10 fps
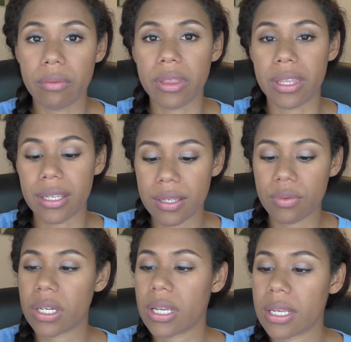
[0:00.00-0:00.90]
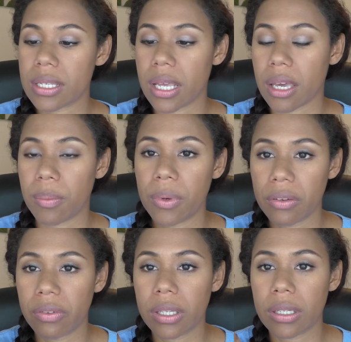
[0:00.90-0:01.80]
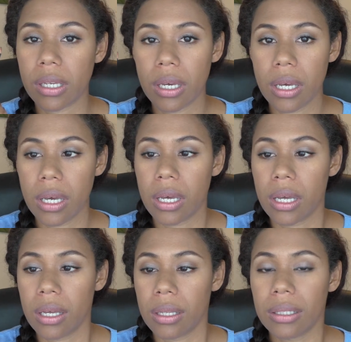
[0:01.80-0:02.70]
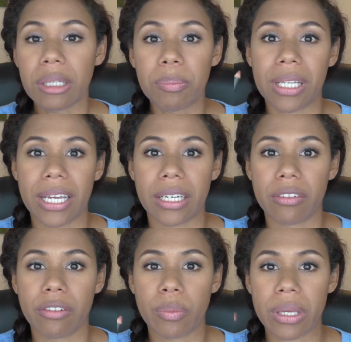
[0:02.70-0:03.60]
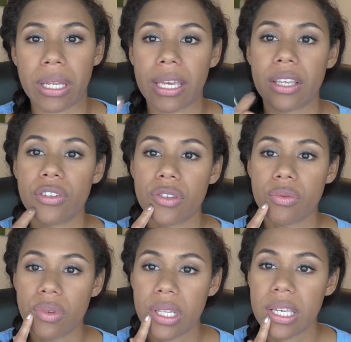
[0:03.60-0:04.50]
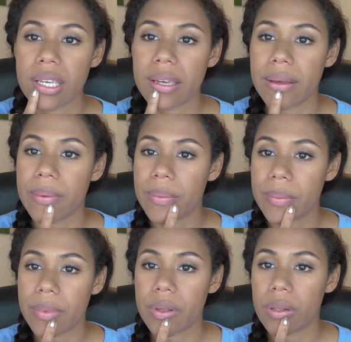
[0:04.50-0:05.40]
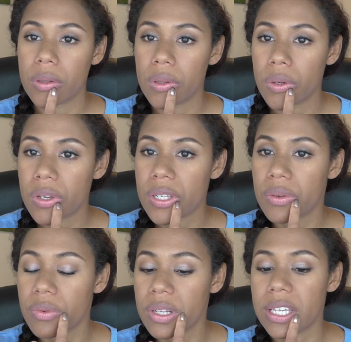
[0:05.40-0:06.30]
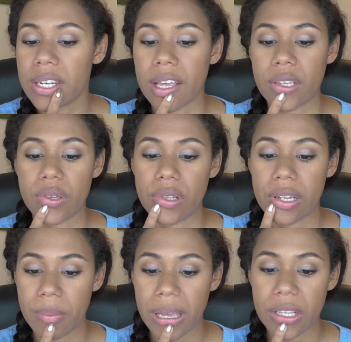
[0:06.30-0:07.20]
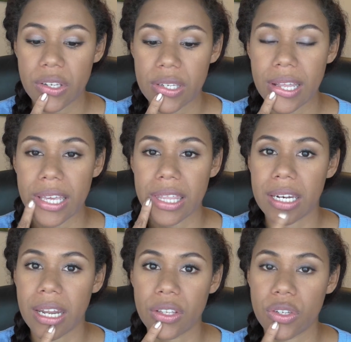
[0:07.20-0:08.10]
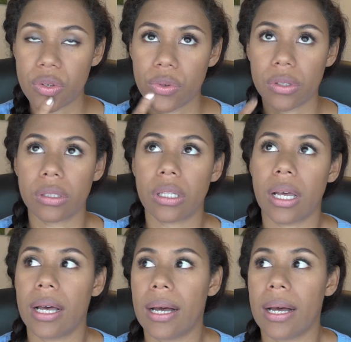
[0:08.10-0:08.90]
this one is like a perfect lip liner for me. Like it just really looks really natural and matches like the natural